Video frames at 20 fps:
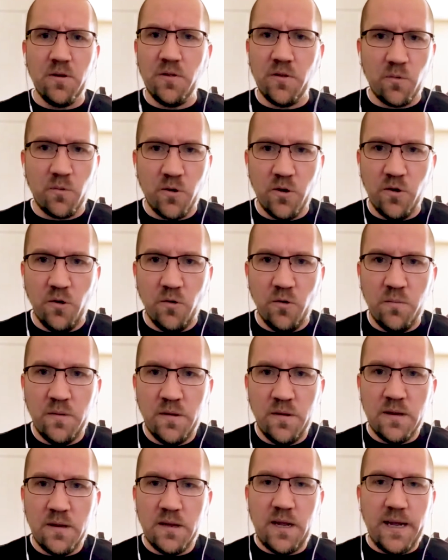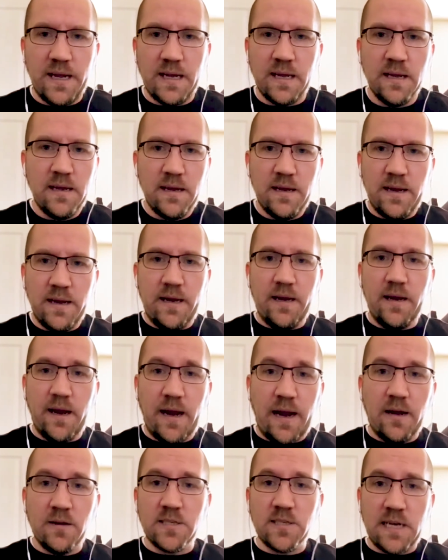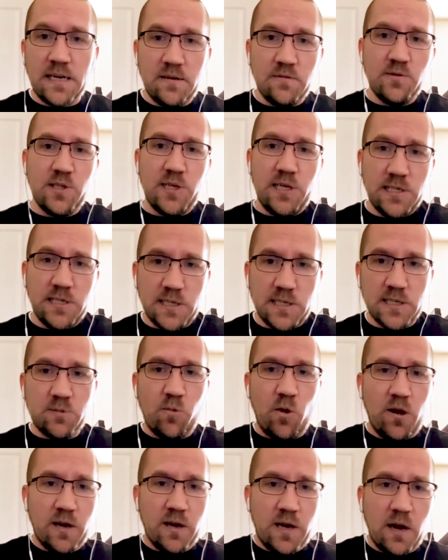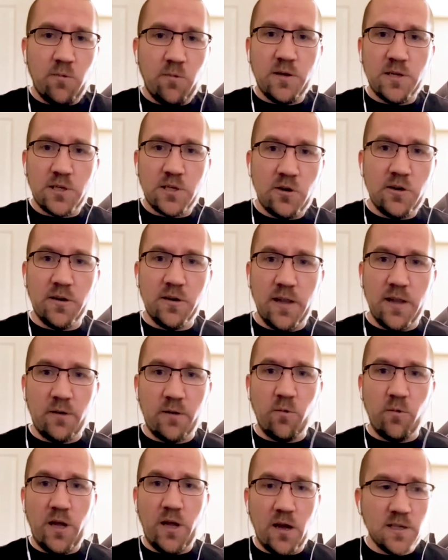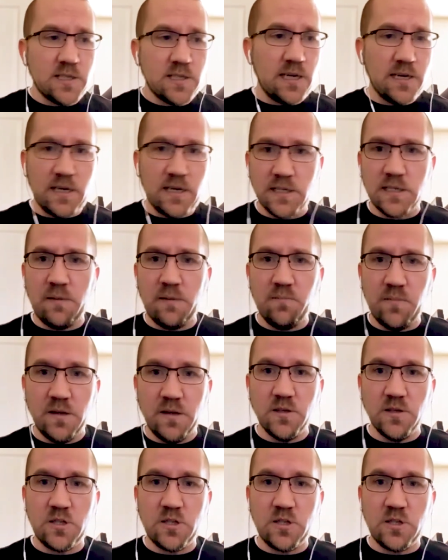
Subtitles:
in the room. Like, outside of Jesus returning, like, we all suck at something.